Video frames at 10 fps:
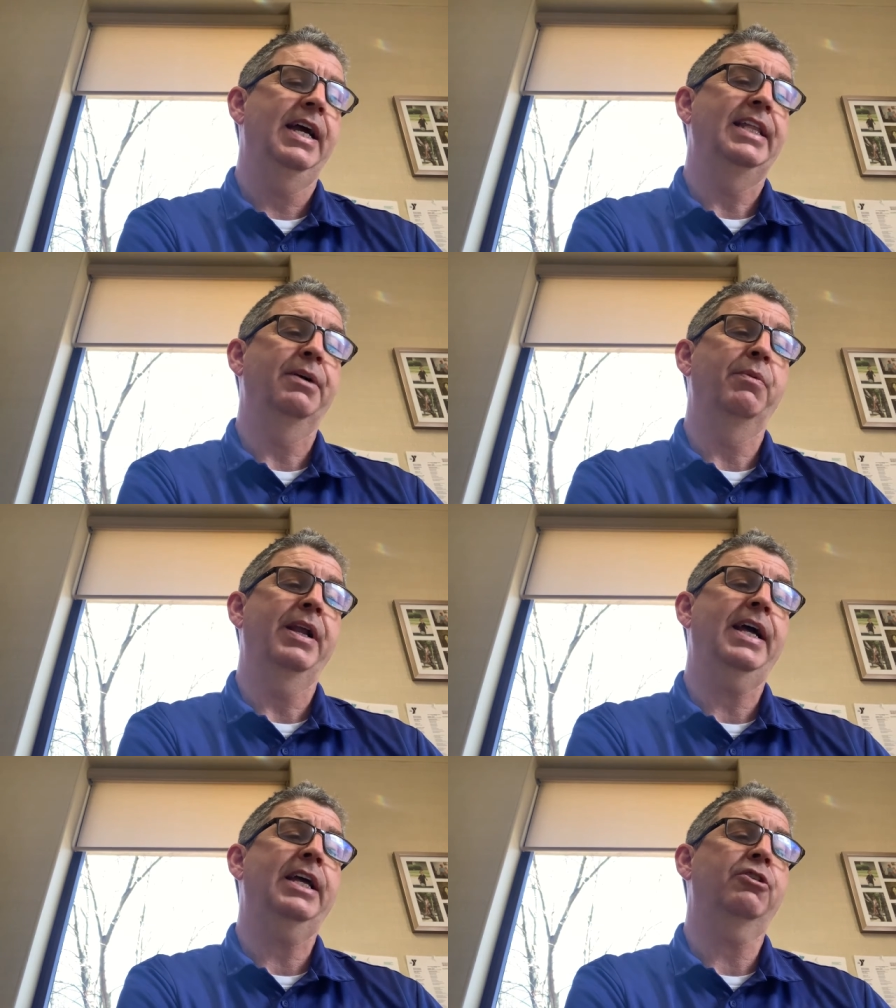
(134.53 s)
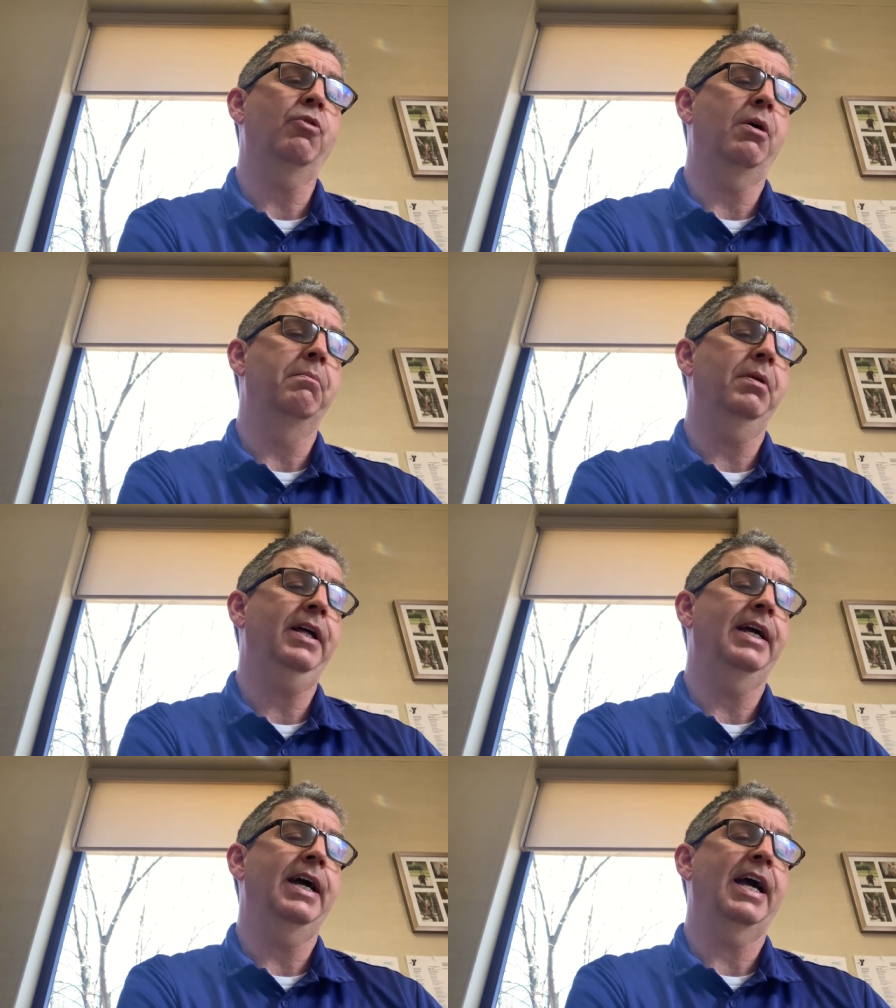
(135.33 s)
And then when I get to go out and
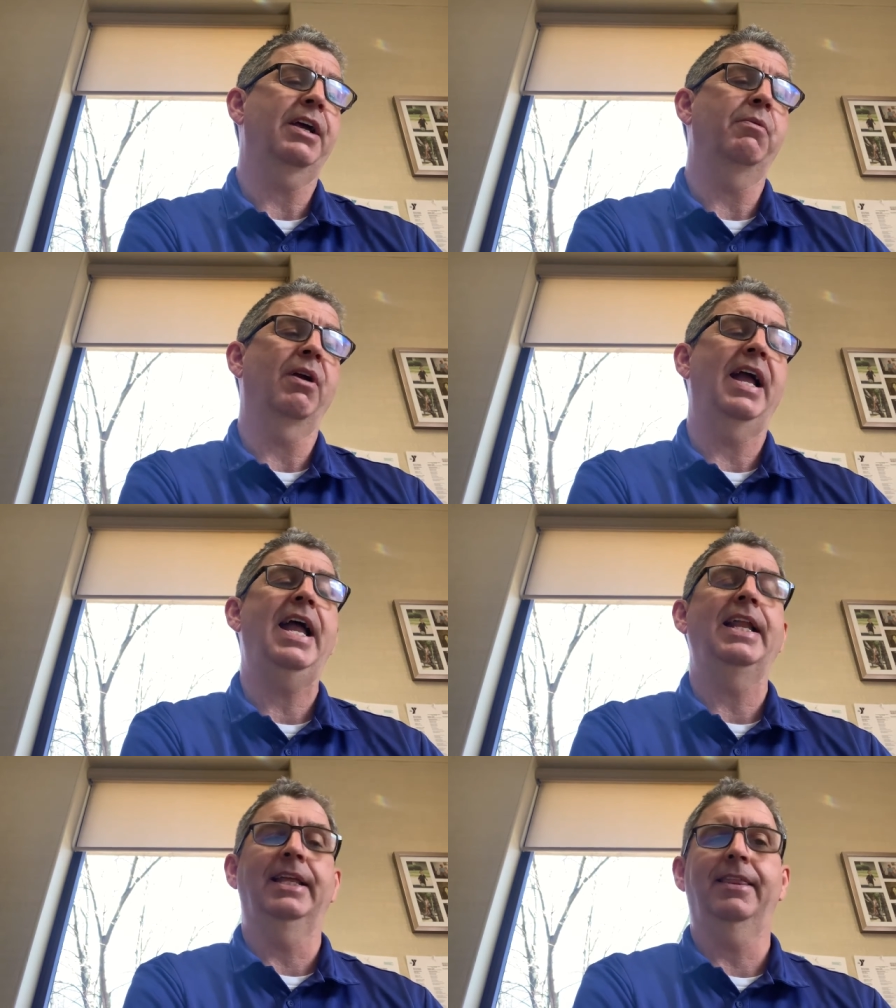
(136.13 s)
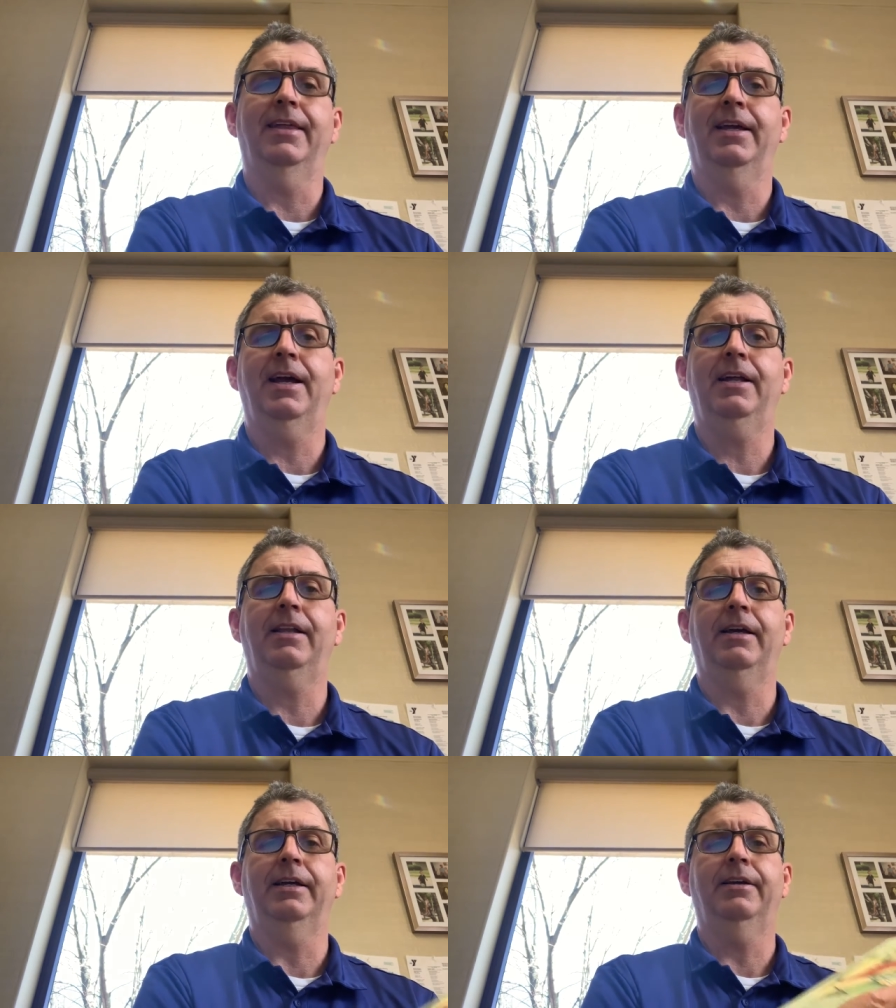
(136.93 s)
play, I can wear anything I
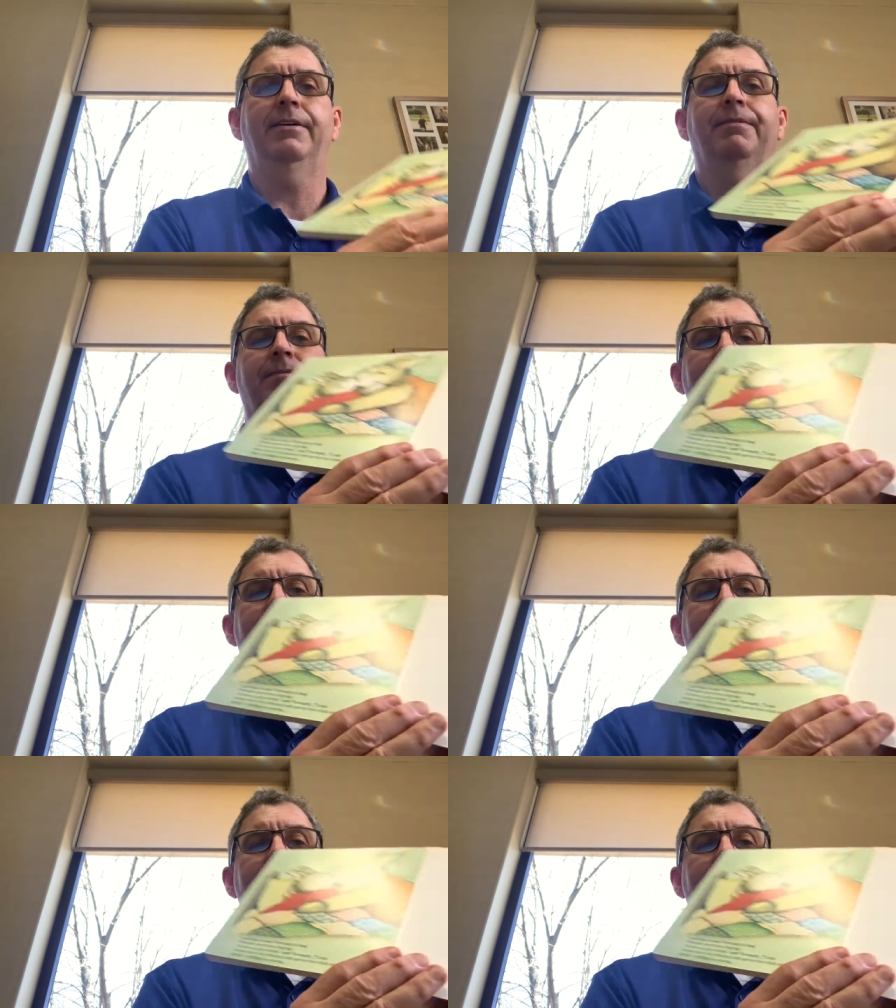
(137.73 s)
like.